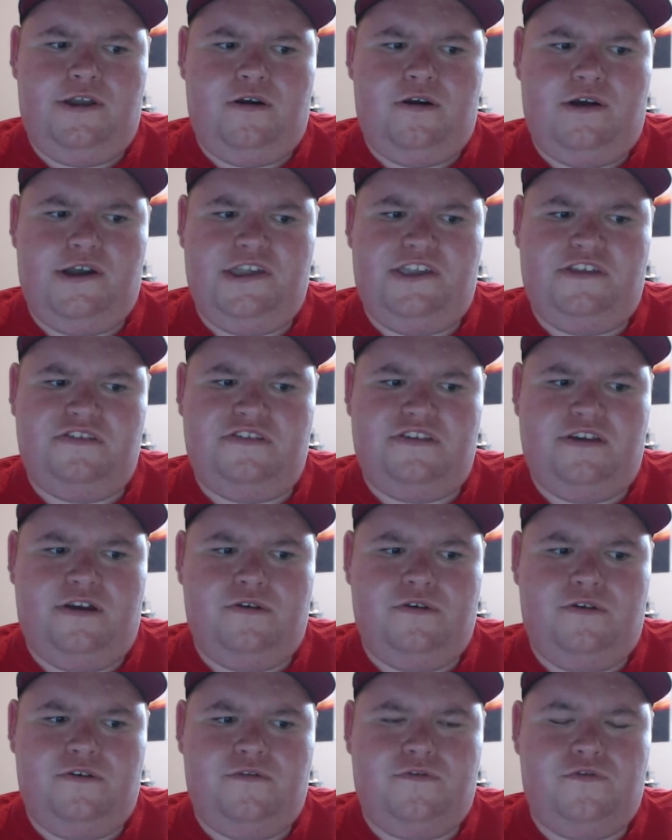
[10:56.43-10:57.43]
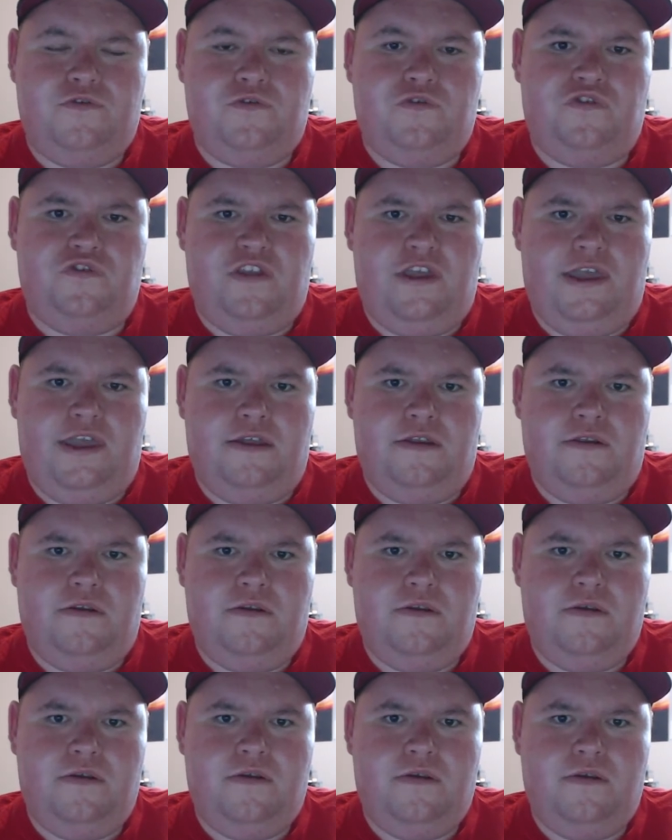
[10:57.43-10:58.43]
can tell you firsthand
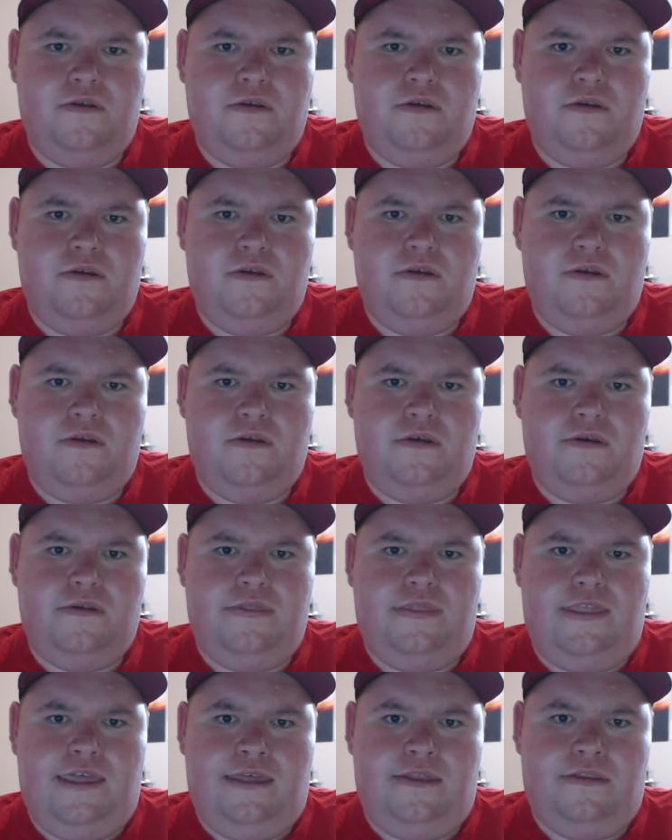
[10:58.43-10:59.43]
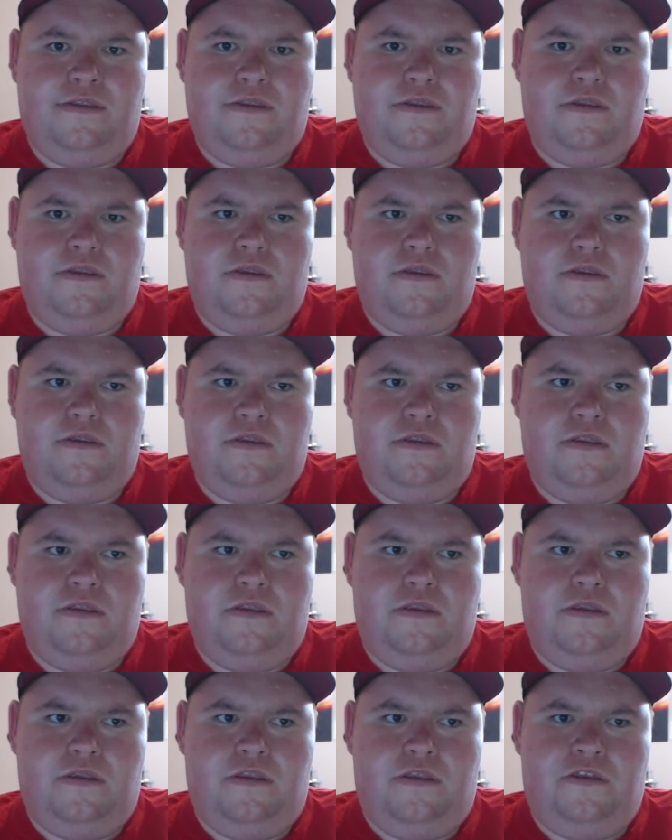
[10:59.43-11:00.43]
that
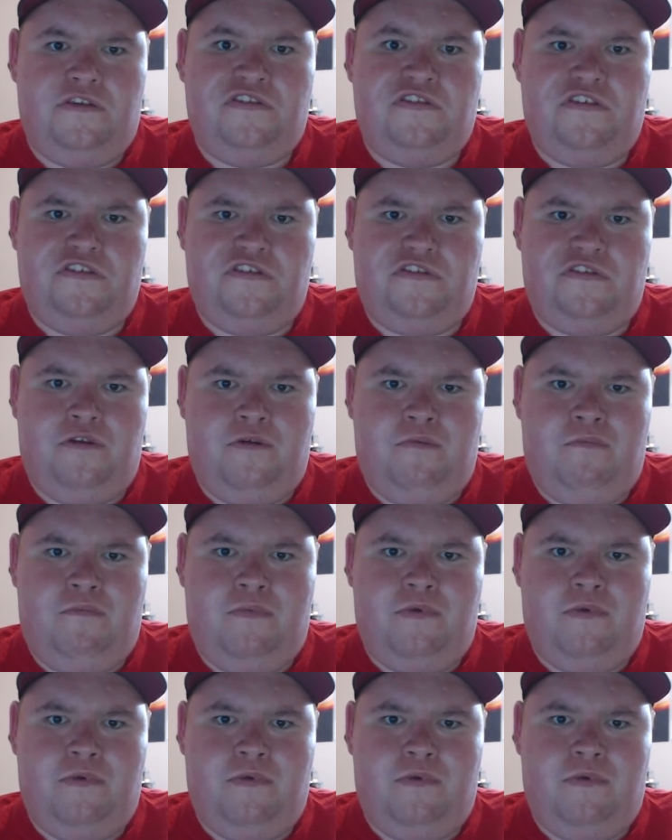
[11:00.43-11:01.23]
the system,